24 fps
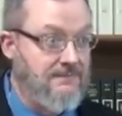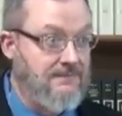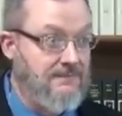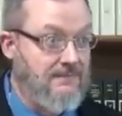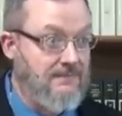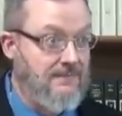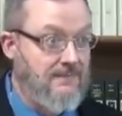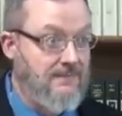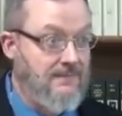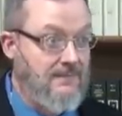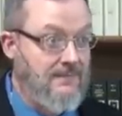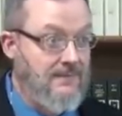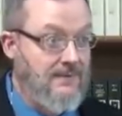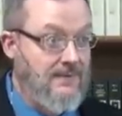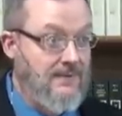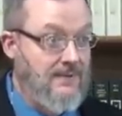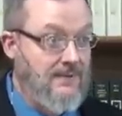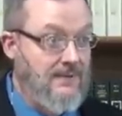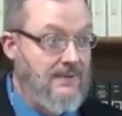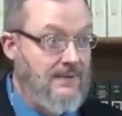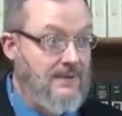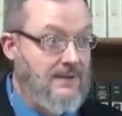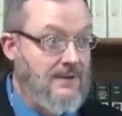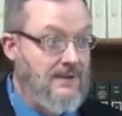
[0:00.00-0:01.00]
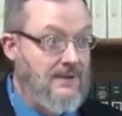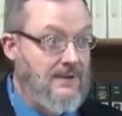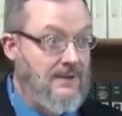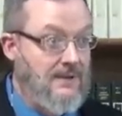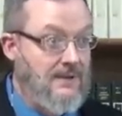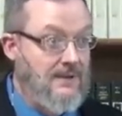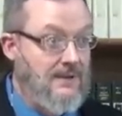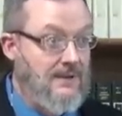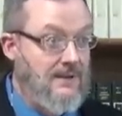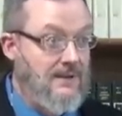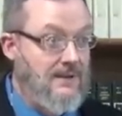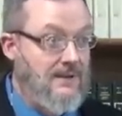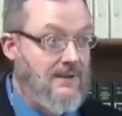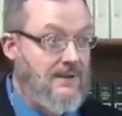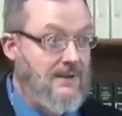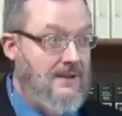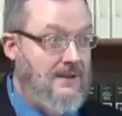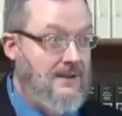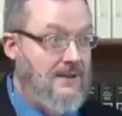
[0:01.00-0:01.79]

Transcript: Nobody speaks.